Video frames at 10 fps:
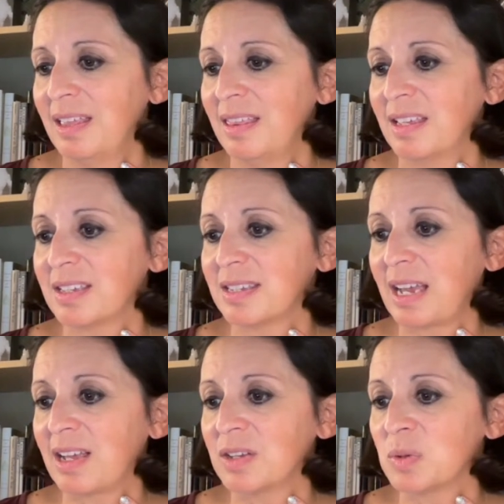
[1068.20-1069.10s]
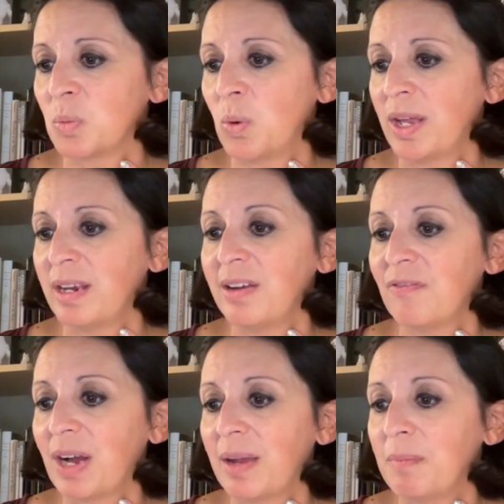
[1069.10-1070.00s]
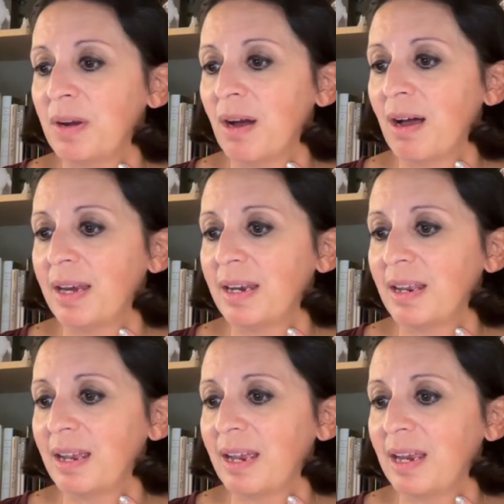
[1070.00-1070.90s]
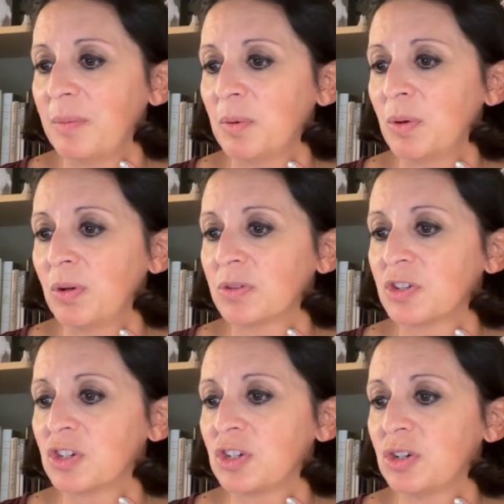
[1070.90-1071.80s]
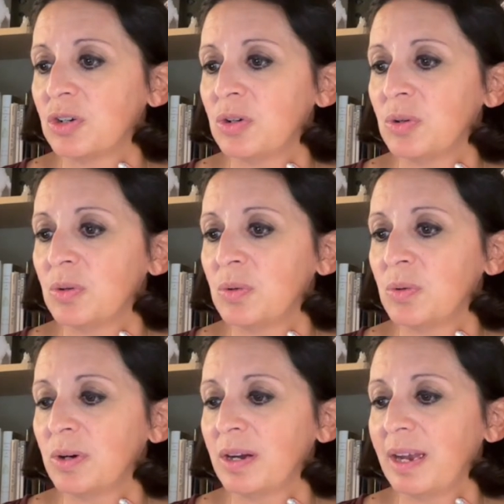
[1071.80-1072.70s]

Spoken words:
that says, what if I'm not able to